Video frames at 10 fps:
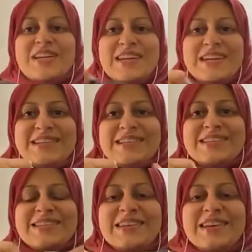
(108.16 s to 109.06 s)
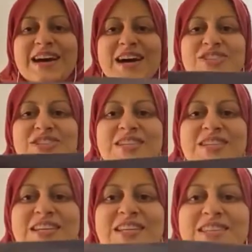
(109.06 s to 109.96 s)
is
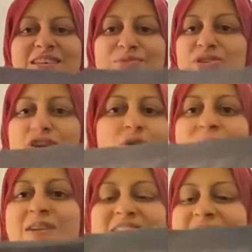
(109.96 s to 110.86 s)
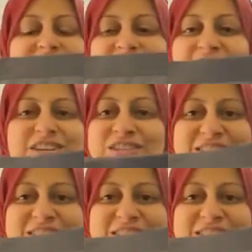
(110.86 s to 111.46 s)
underneath them you don't wear any other knickers.